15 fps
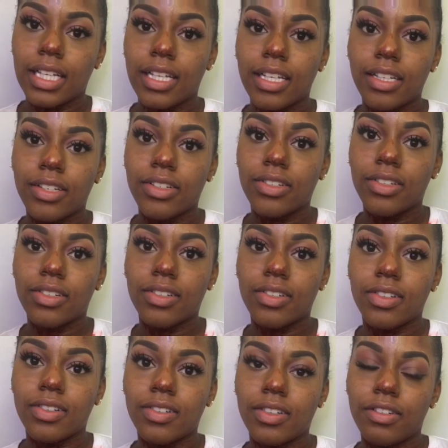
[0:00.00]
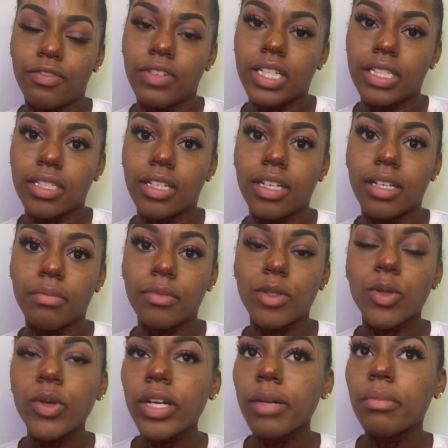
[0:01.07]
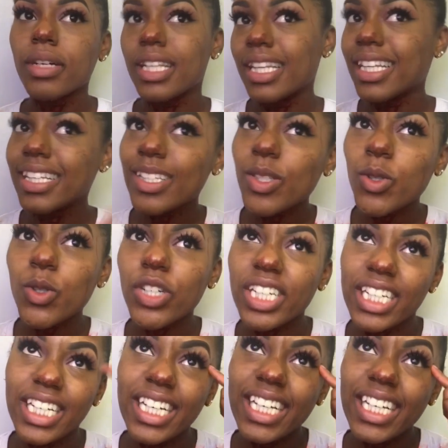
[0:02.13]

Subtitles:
you know, if that's gonna happen to her. But the story